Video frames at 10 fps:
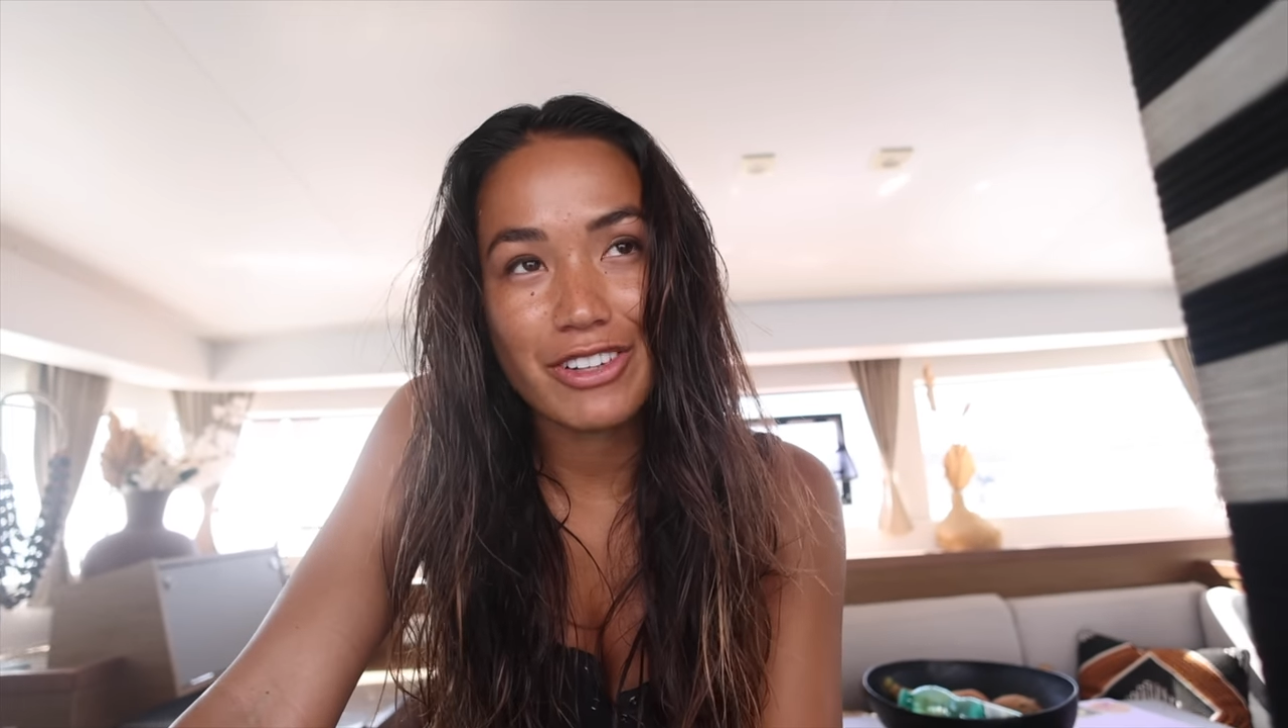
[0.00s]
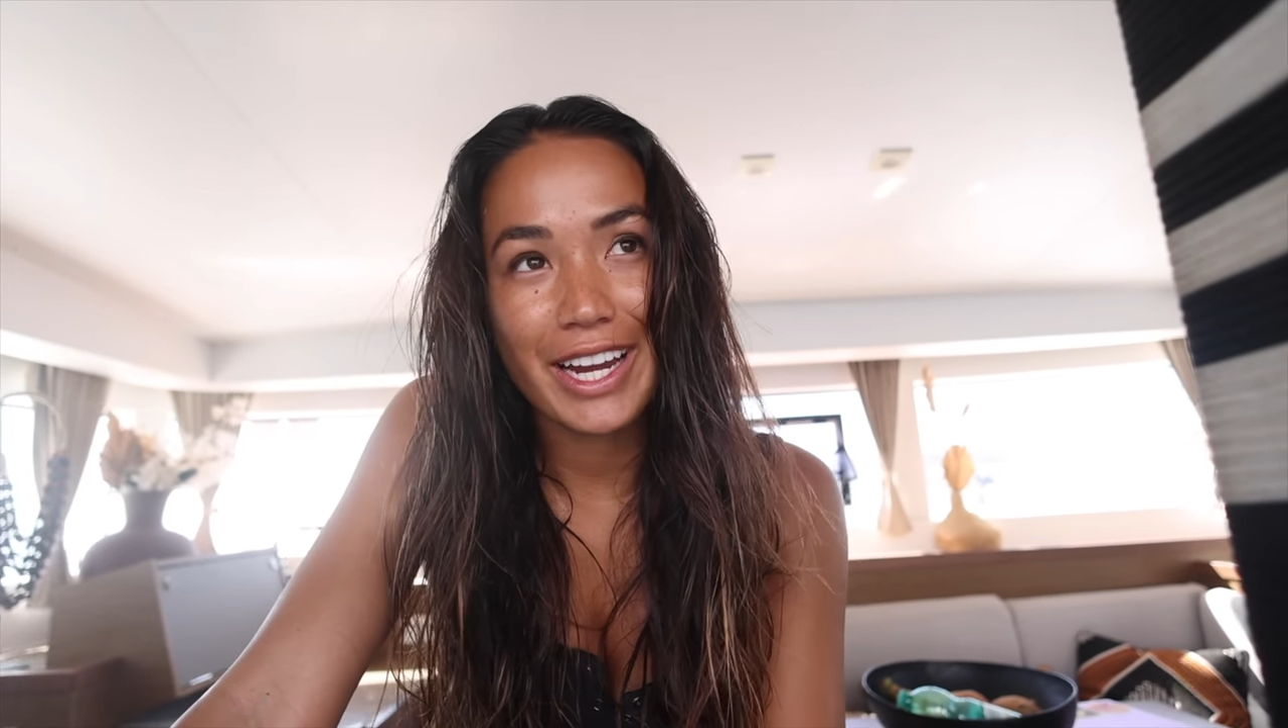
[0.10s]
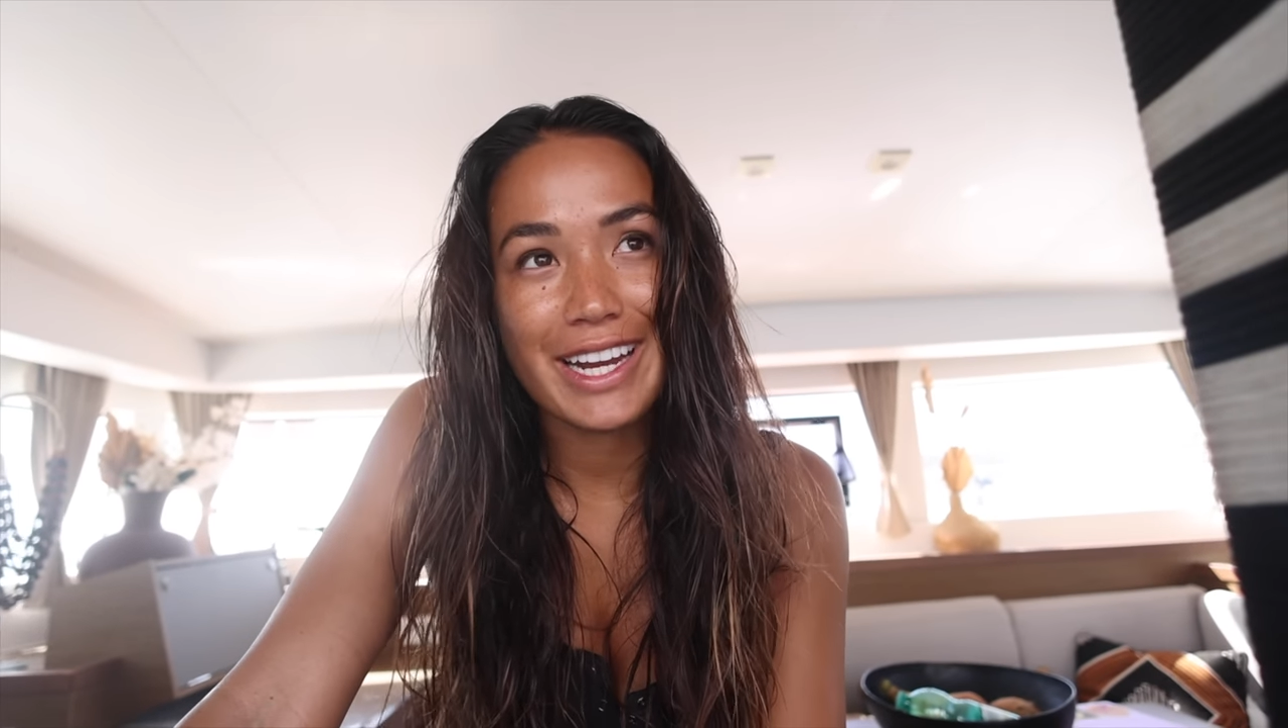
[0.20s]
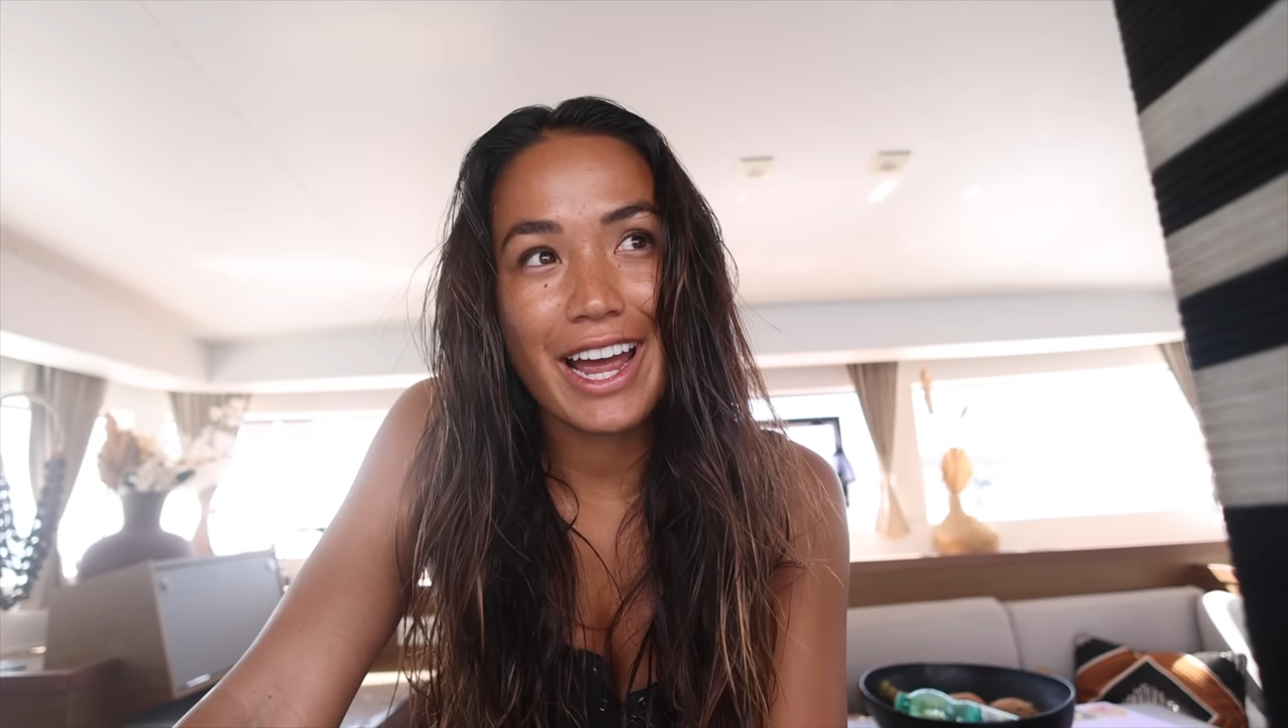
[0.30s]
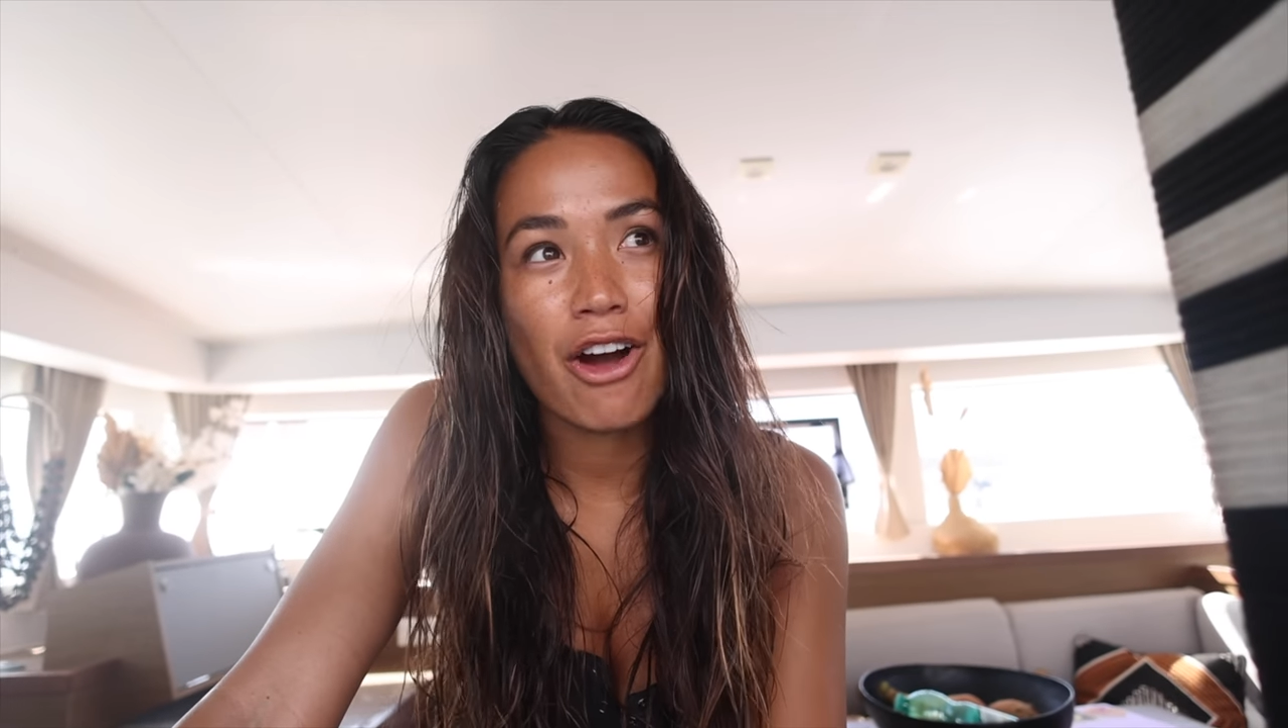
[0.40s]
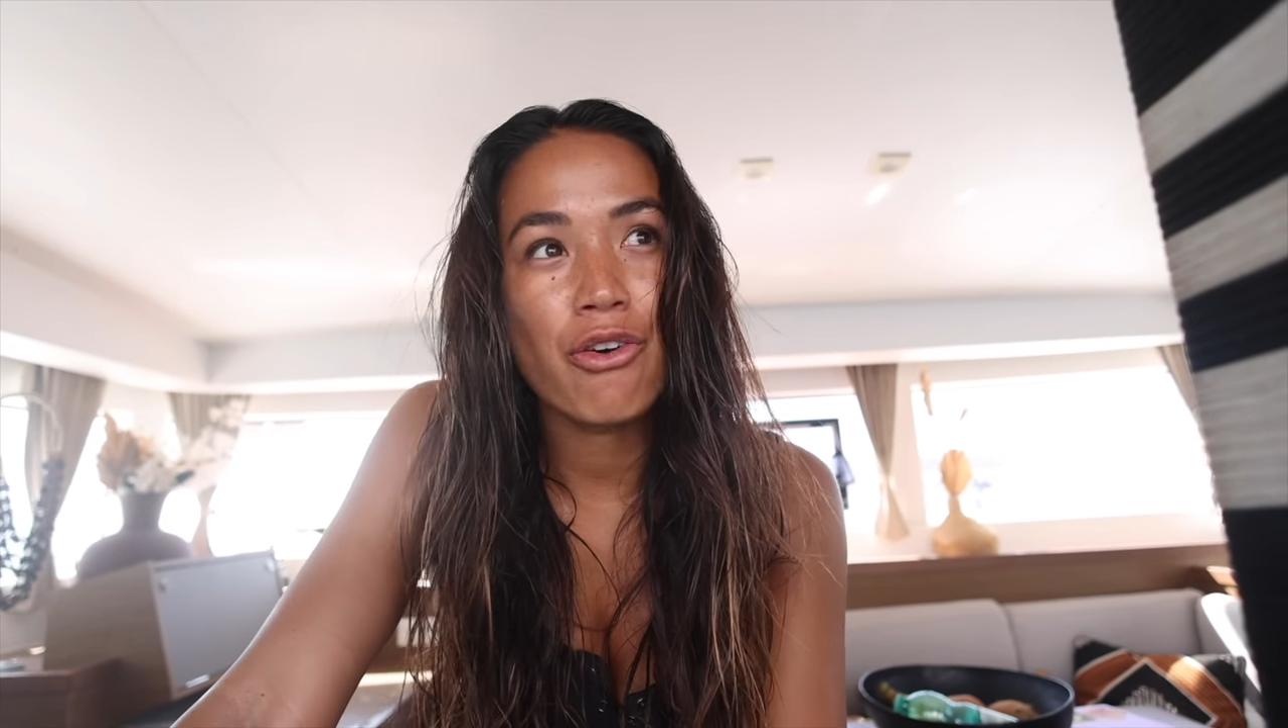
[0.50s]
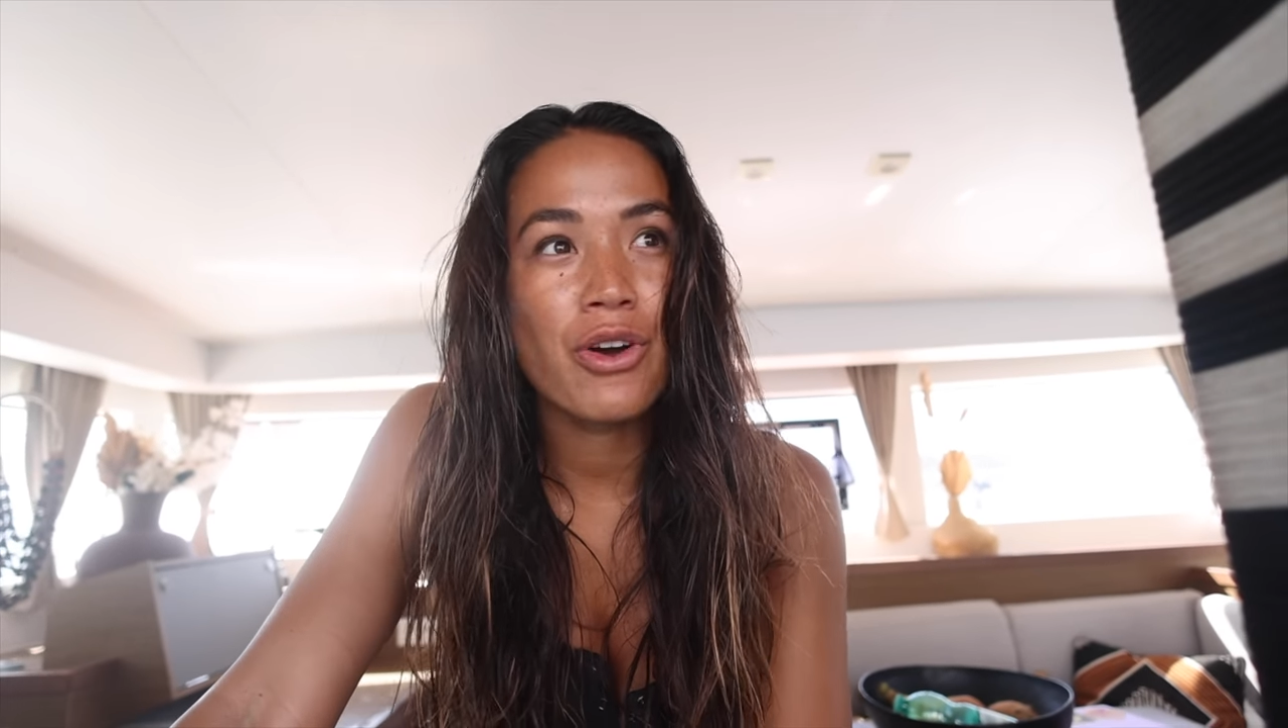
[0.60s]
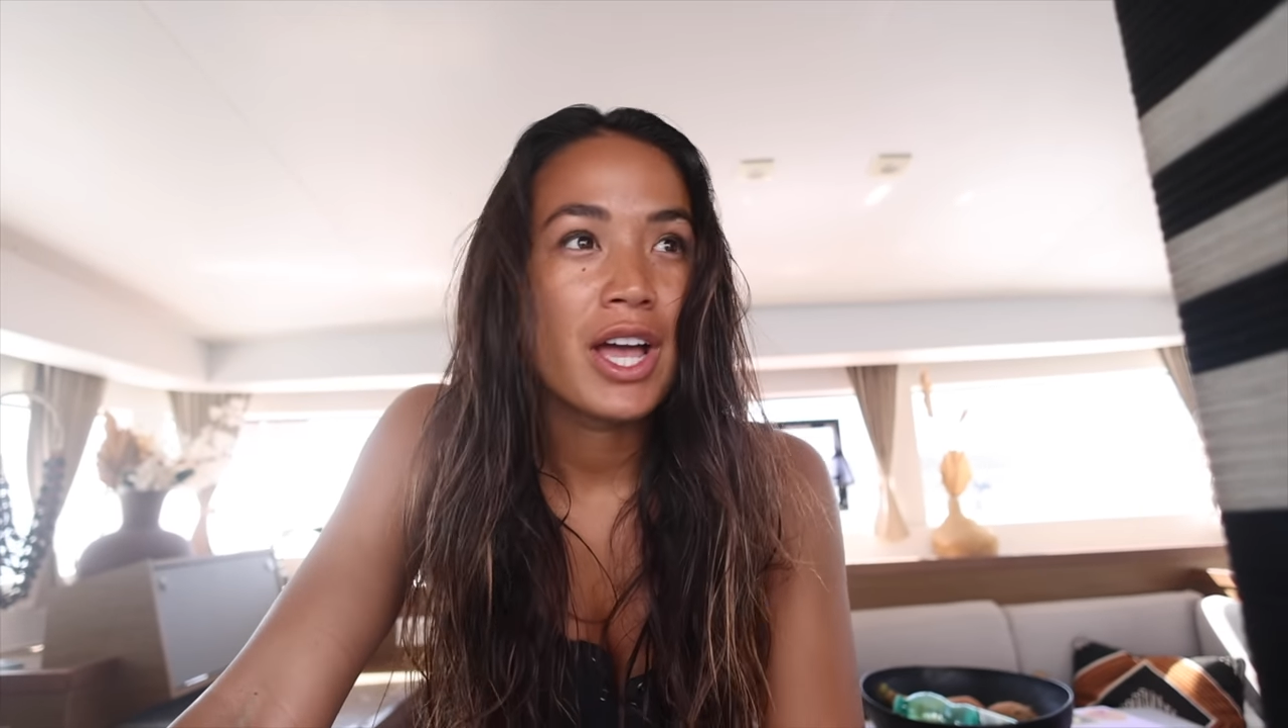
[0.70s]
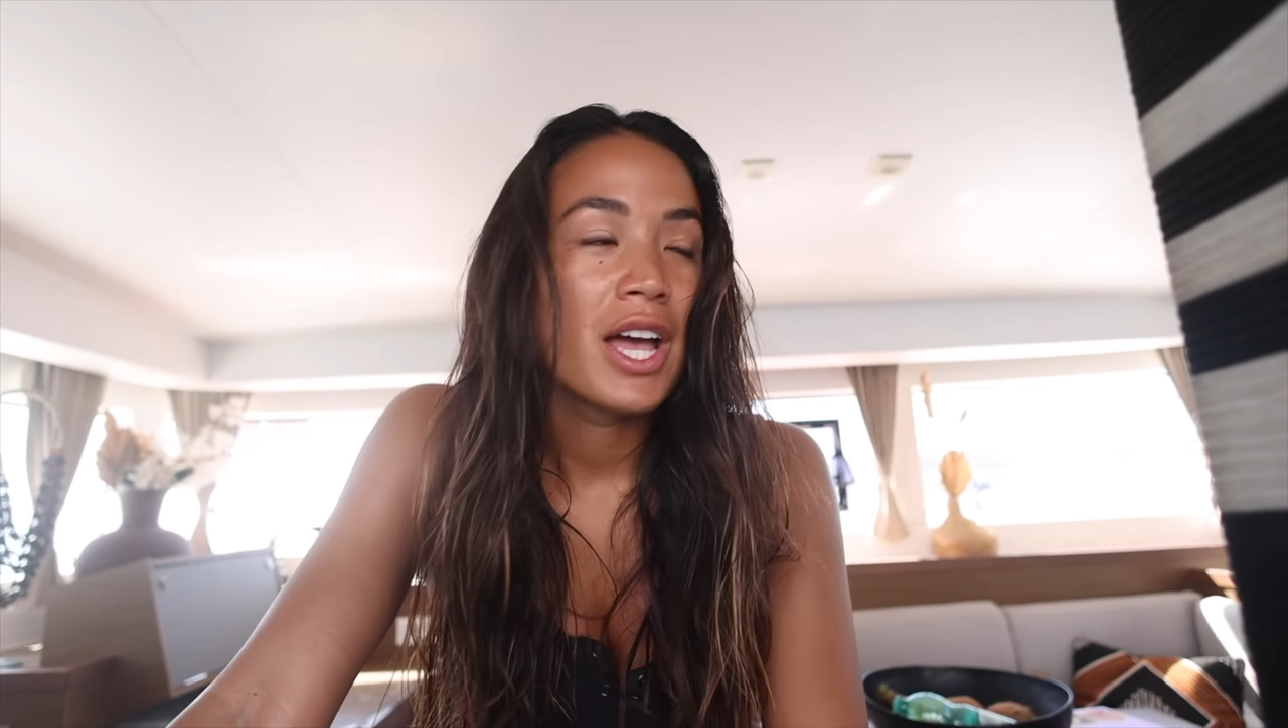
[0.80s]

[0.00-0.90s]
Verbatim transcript: right now